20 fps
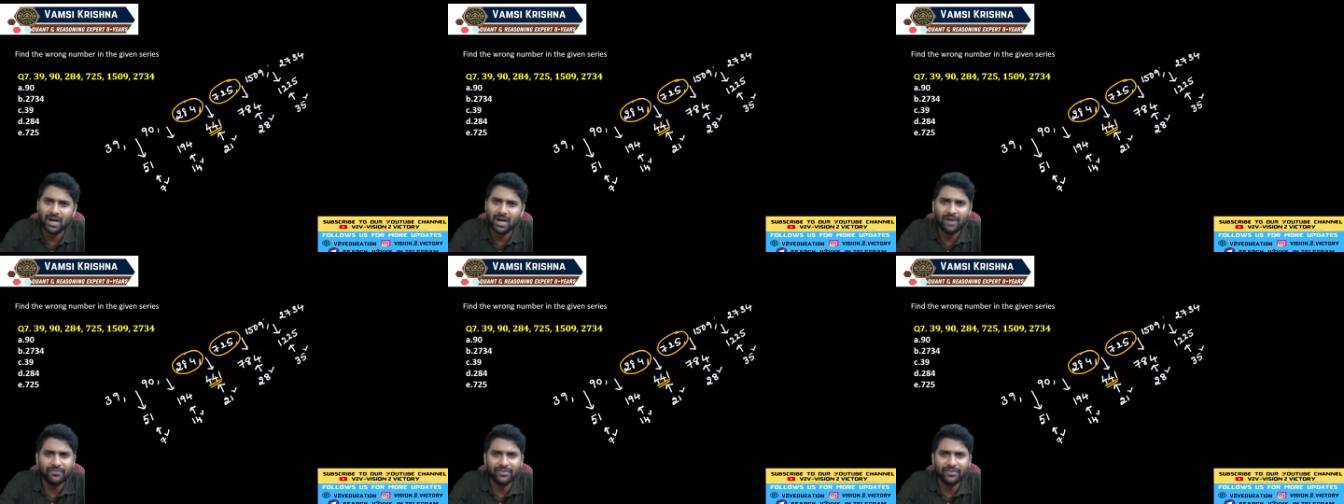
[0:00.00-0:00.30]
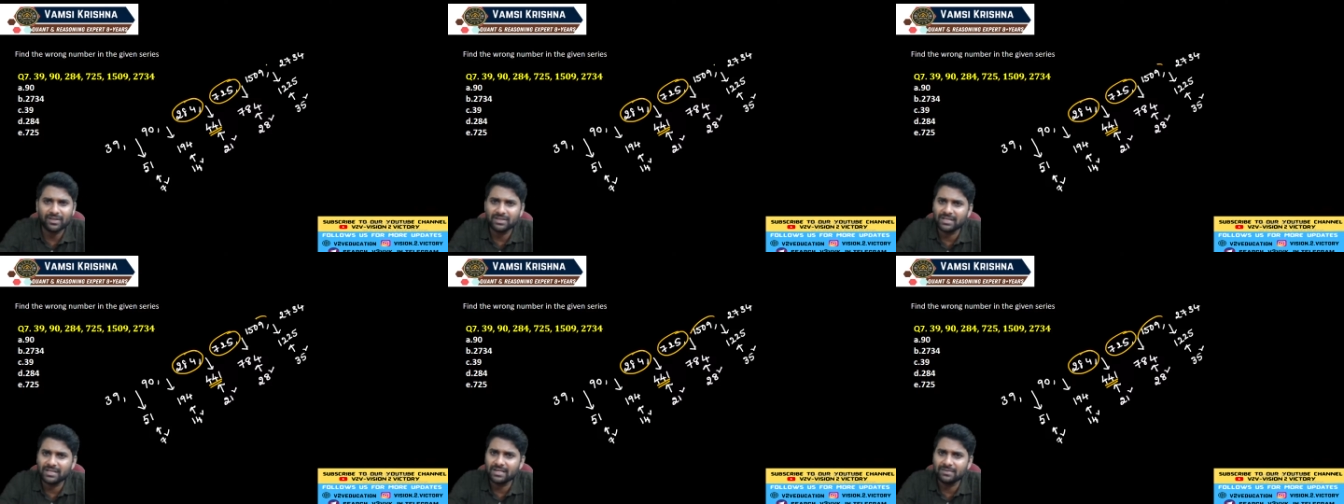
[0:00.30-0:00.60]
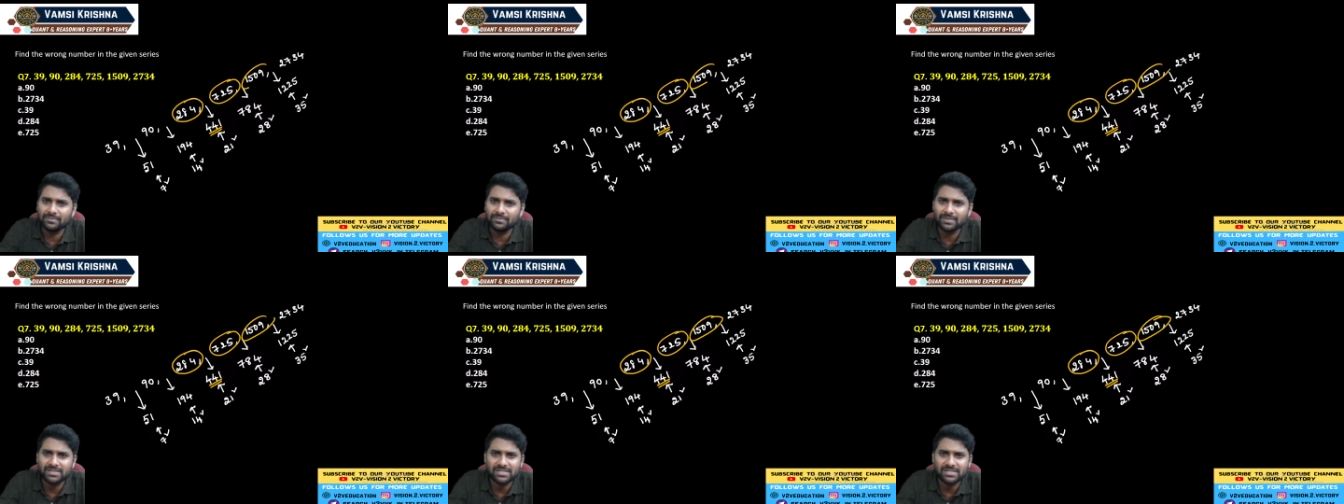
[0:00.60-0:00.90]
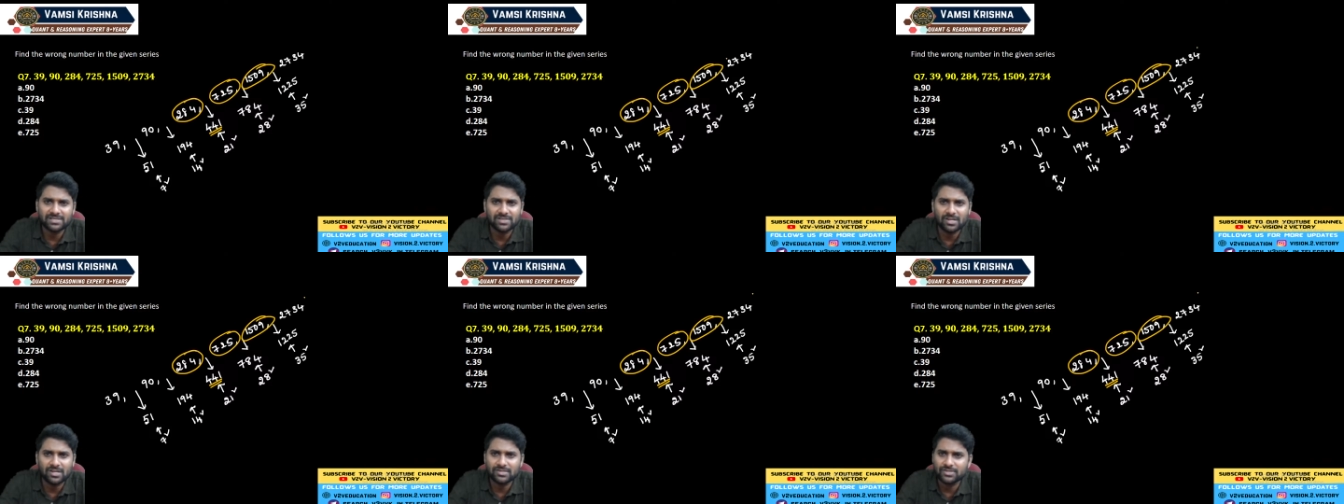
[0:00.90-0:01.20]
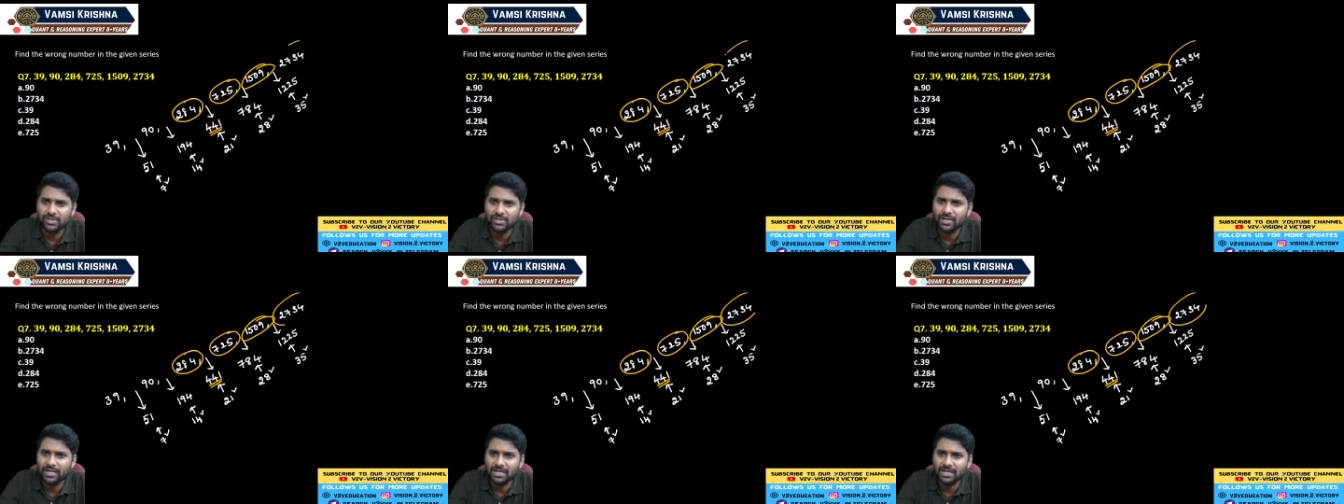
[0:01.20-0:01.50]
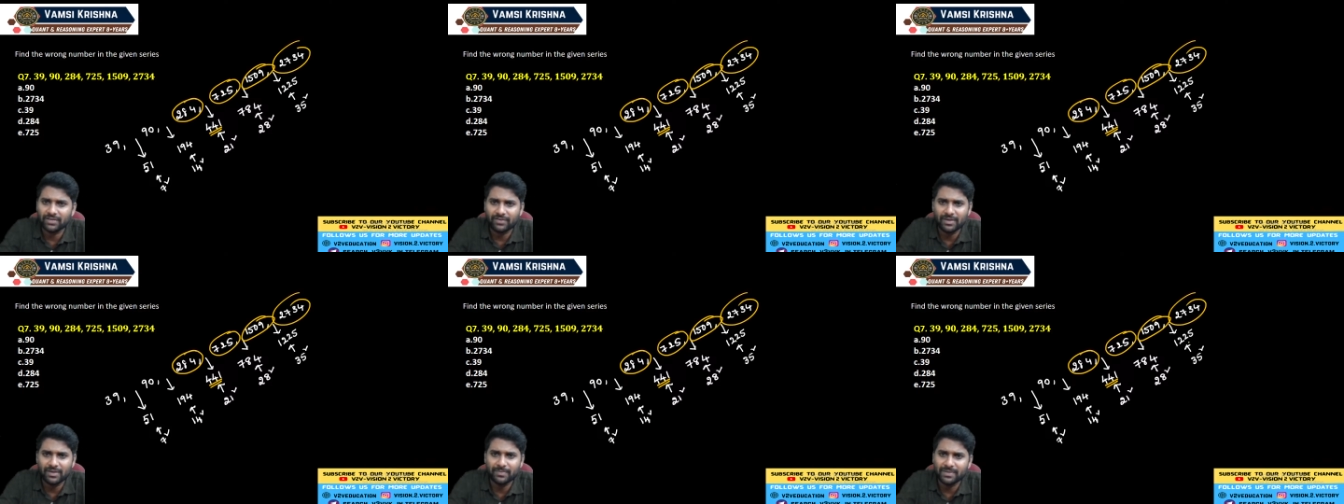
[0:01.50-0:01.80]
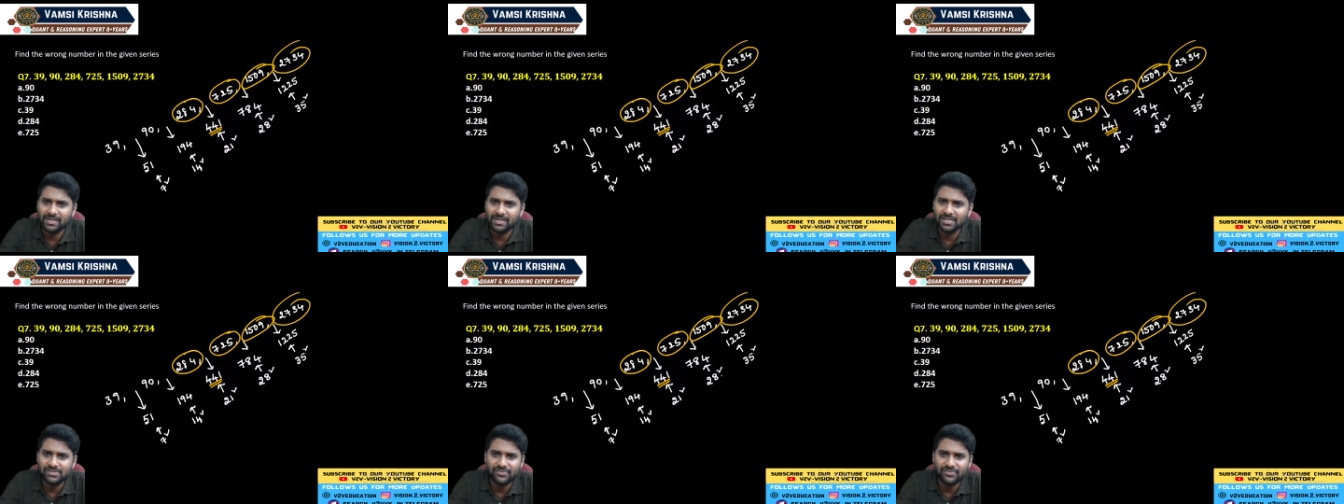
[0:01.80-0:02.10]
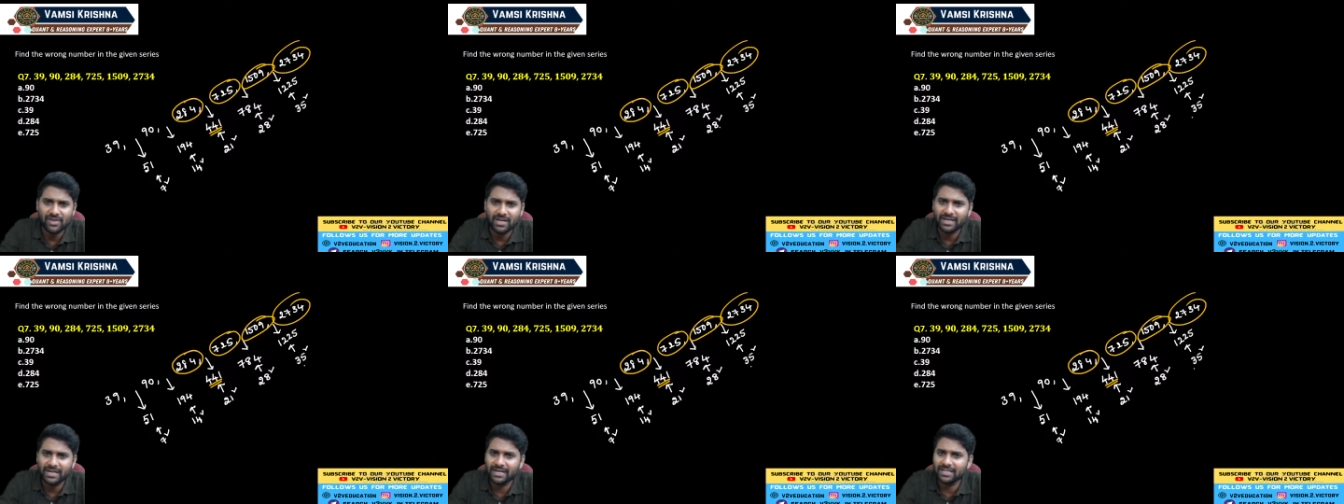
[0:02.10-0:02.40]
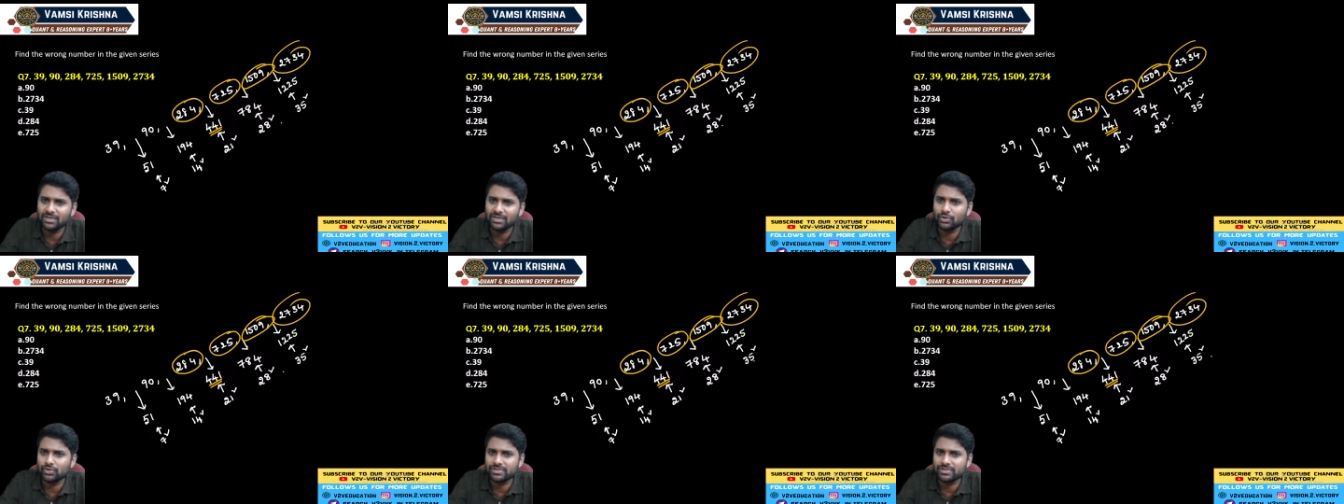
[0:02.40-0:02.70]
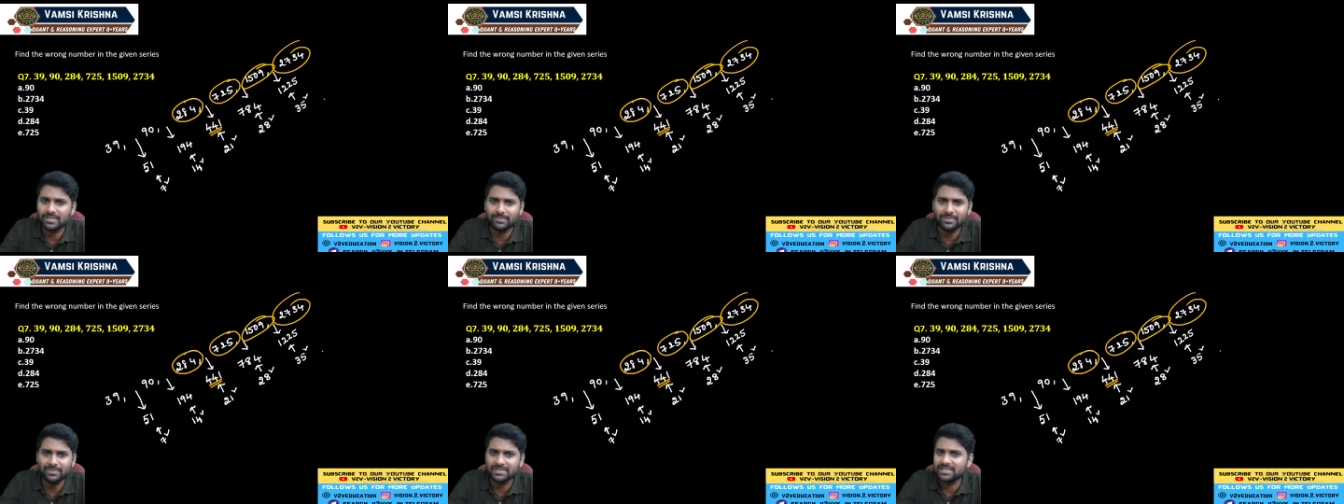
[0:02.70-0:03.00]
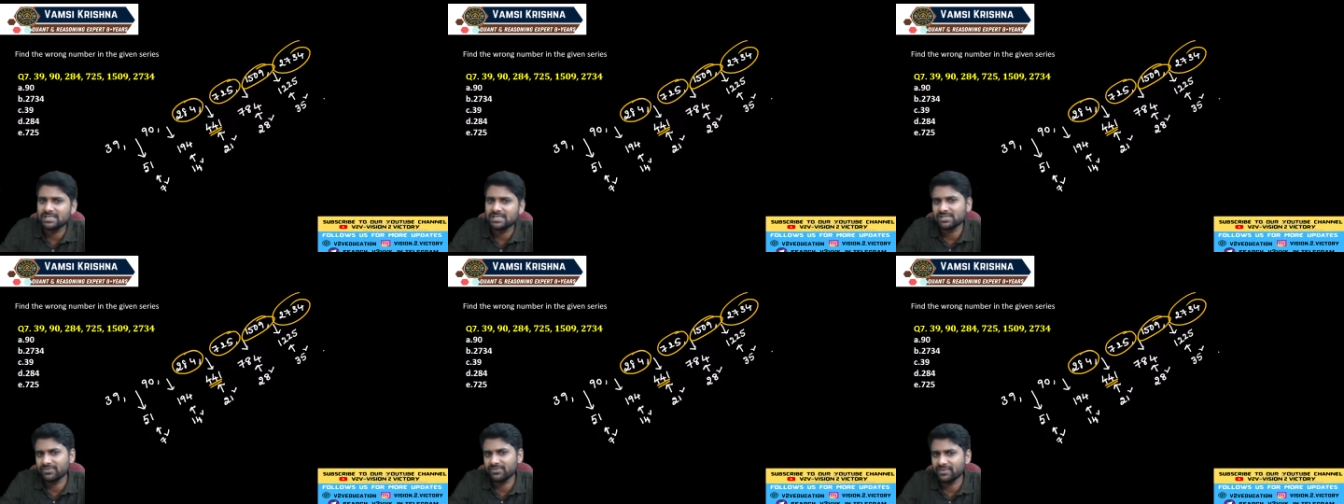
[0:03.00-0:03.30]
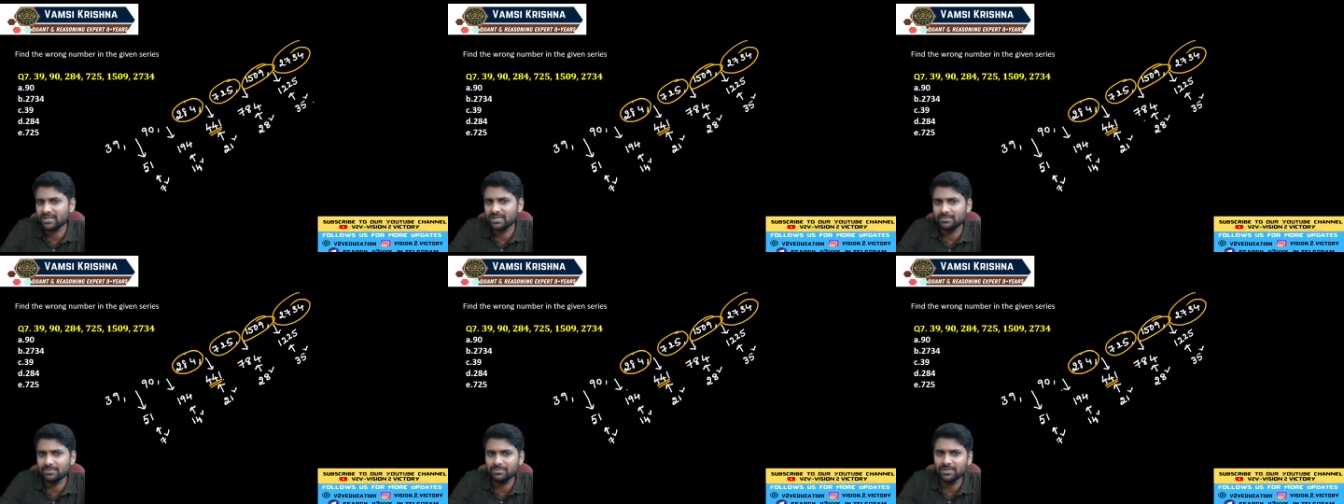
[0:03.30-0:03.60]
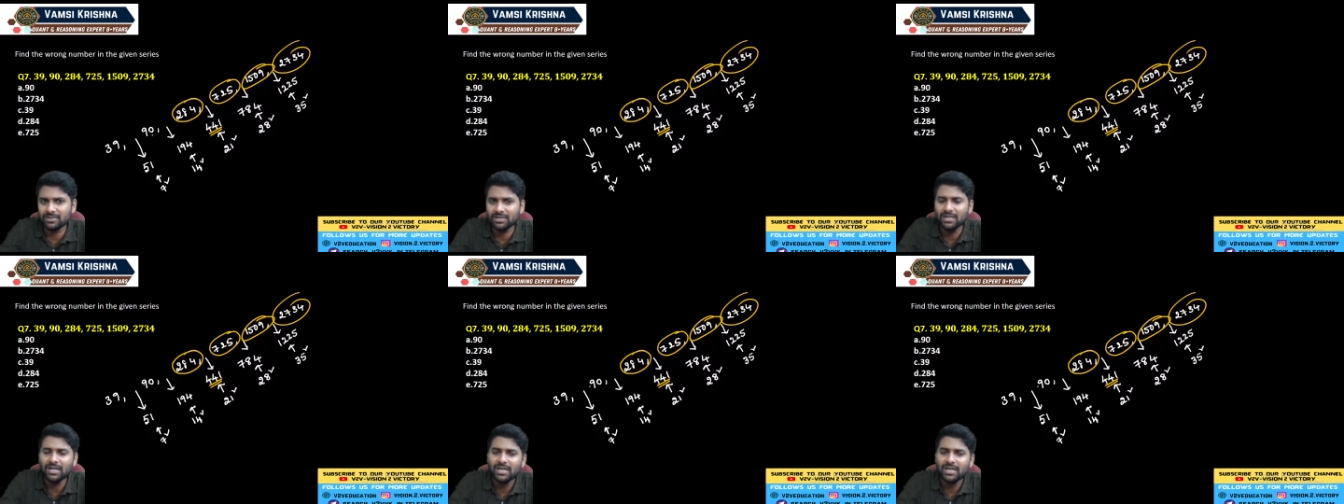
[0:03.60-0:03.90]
After the numbers is also correct. Why? Because we are getting those numbers as square number.